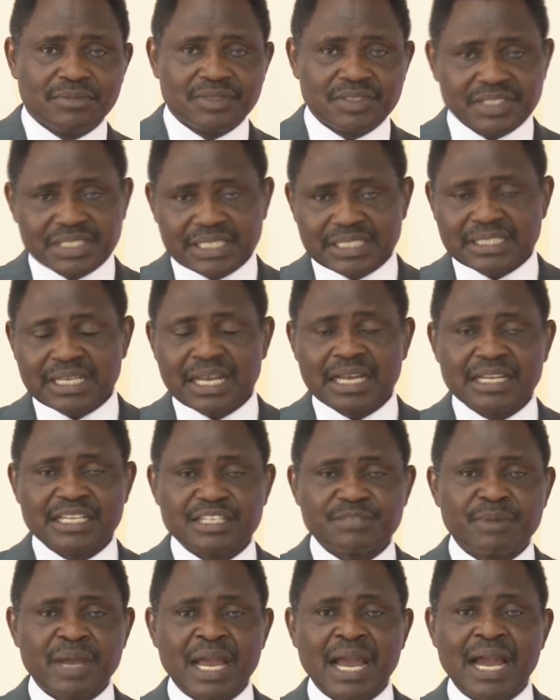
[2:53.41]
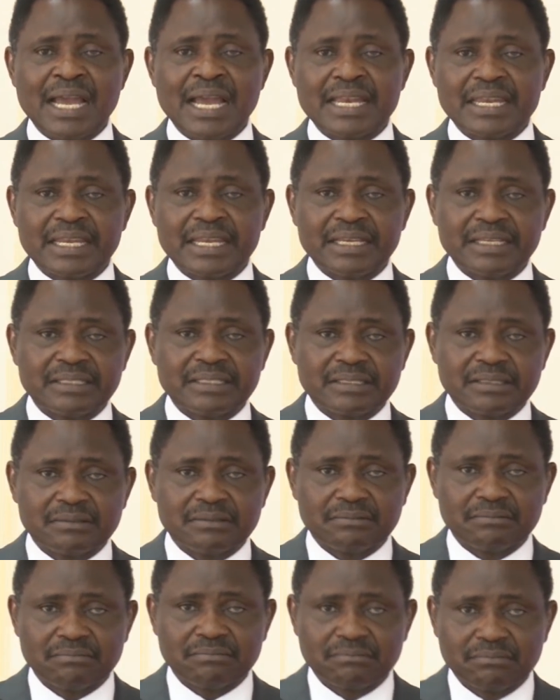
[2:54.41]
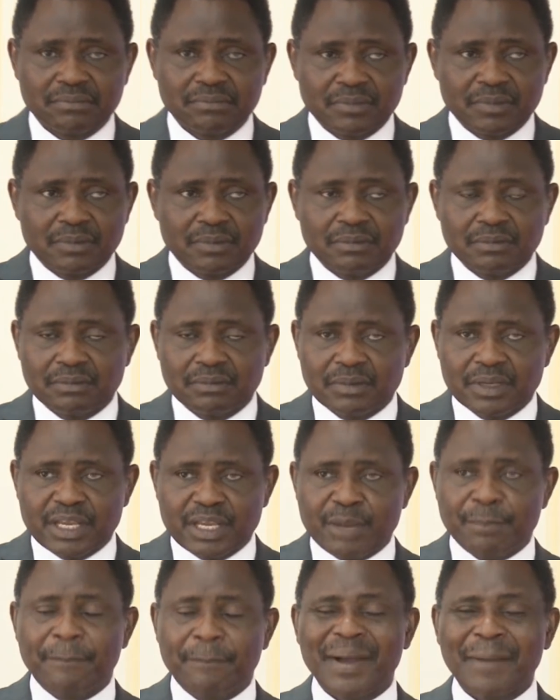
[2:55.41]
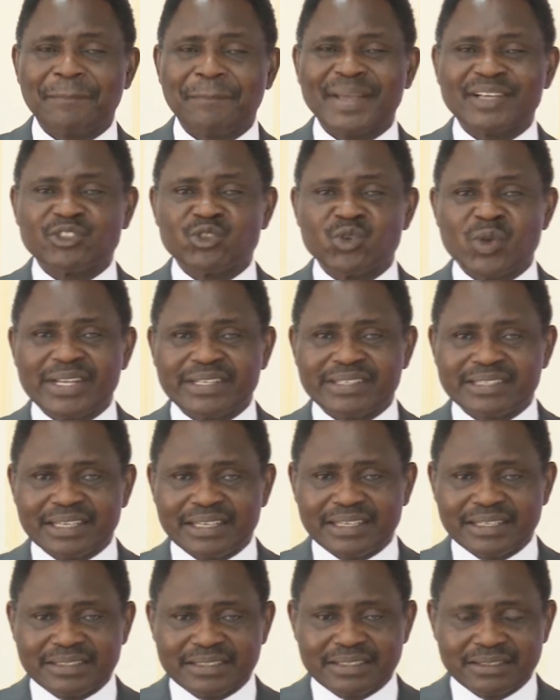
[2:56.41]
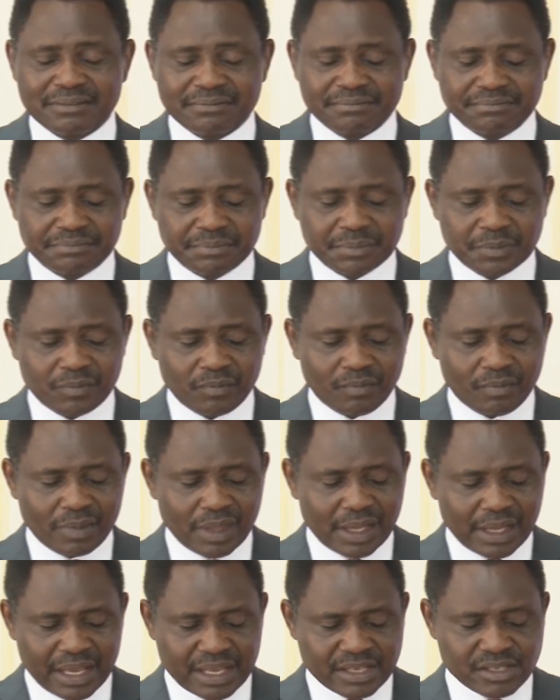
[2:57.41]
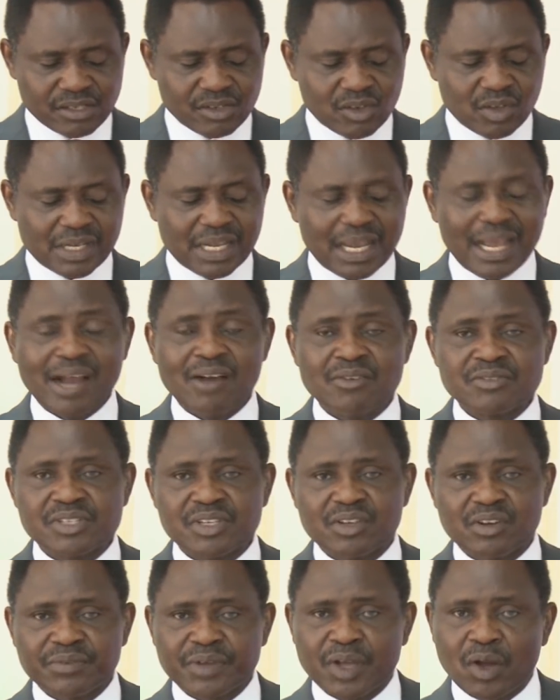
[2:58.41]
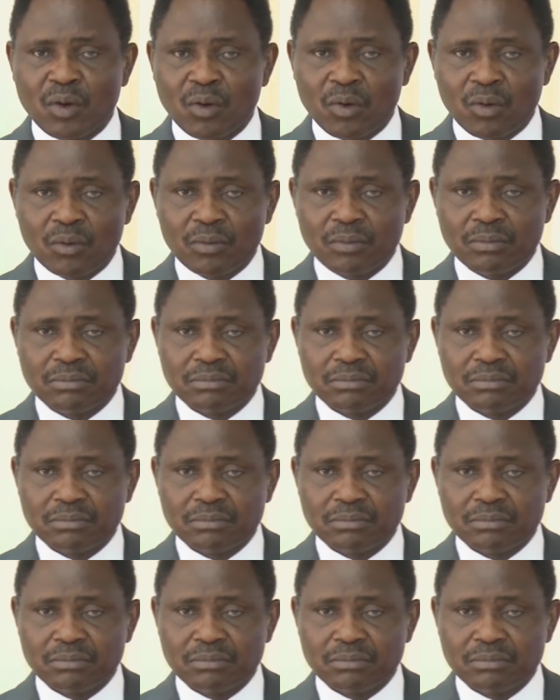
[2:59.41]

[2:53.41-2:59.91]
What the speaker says: Satan is behind it. He perpetuates it. It's not the counsel of God.